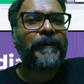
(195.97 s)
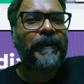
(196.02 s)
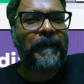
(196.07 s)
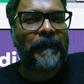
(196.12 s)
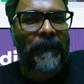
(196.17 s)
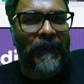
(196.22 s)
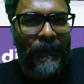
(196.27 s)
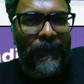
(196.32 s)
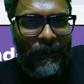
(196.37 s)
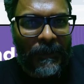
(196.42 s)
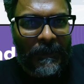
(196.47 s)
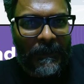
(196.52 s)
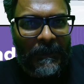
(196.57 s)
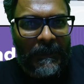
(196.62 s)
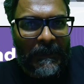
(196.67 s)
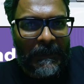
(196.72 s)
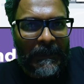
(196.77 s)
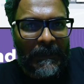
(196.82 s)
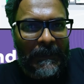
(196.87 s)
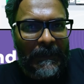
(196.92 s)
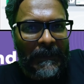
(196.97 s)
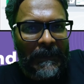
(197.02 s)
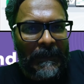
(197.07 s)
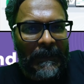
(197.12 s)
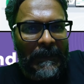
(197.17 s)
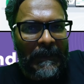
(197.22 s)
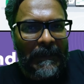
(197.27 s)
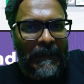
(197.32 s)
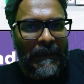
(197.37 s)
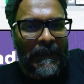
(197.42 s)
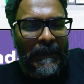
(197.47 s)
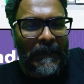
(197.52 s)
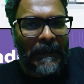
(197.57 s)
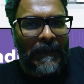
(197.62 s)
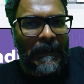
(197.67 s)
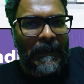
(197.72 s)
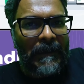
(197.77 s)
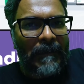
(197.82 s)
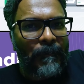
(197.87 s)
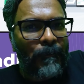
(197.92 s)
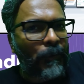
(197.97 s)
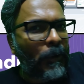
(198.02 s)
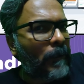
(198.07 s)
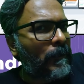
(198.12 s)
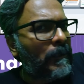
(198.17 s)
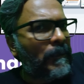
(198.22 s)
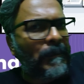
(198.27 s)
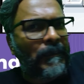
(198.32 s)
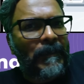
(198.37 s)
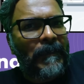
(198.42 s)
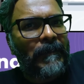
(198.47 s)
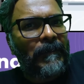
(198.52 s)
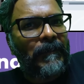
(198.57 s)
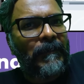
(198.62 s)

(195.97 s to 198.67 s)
preparation. Problem